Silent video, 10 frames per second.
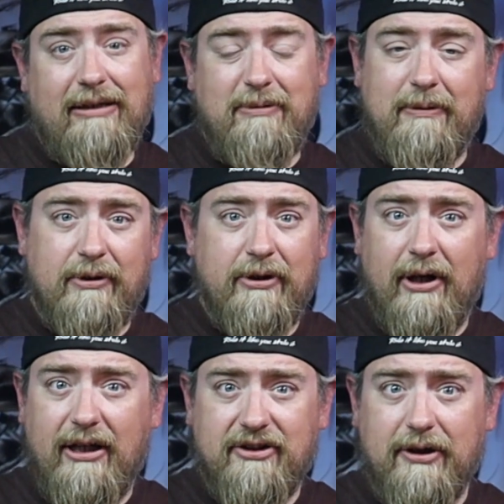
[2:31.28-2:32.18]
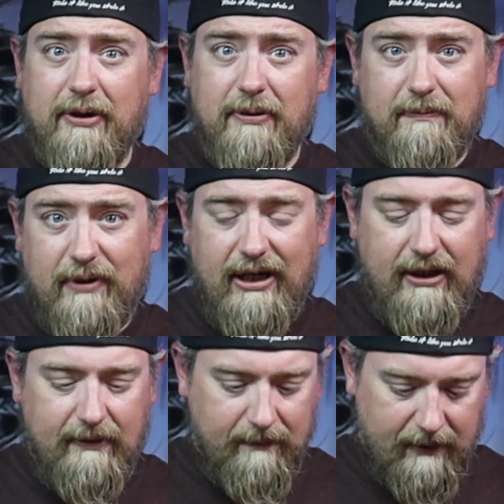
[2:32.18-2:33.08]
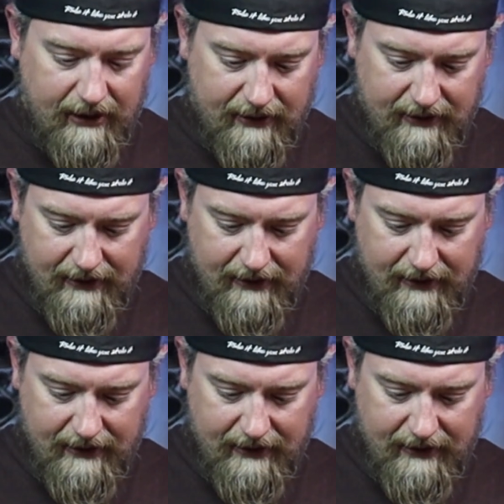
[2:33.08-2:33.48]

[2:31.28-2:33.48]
could be brew also, right? But